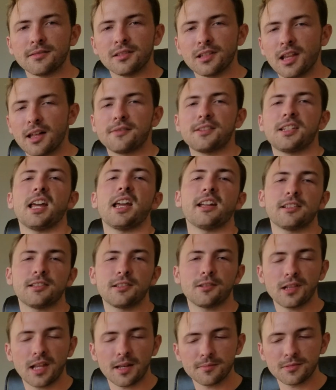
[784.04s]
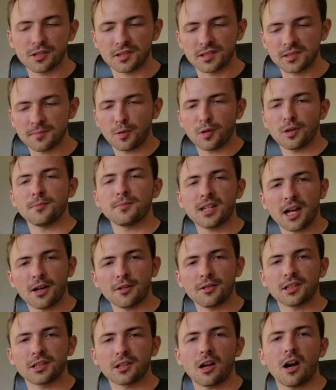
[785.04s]
love to answer them. Just put them down
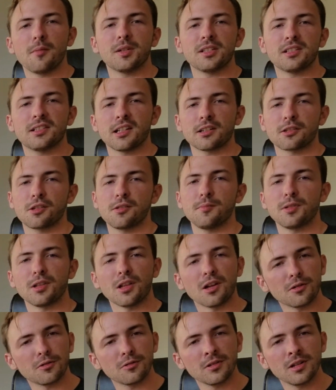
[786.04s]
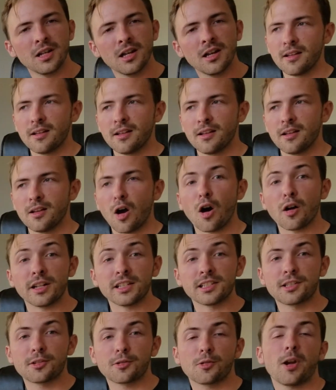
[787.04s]
in the comments section below. On
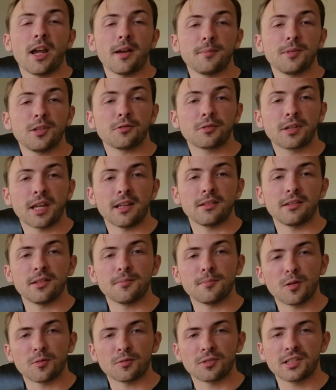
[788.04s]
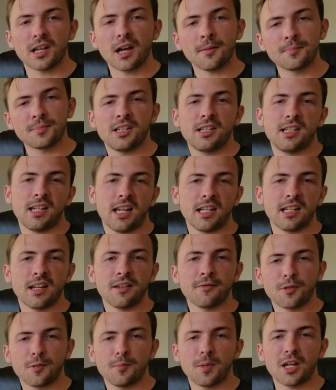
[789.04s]
Instagram, you'll get the most up-to-date
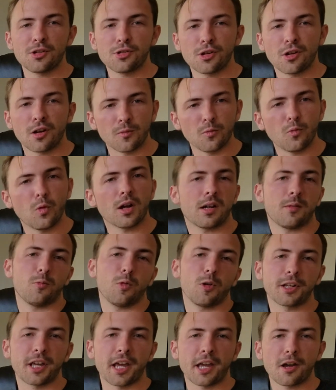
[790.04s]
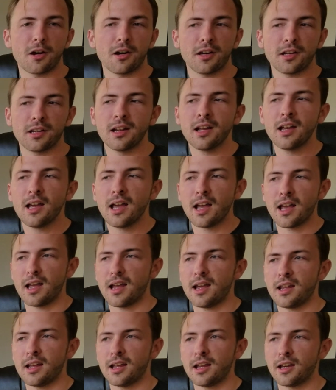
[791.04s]
information on what I'm working on
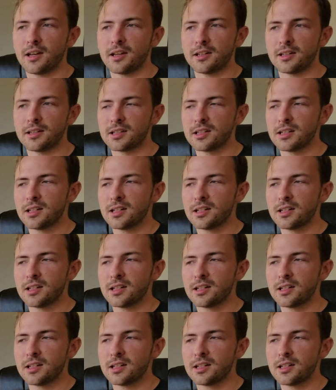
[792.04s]
and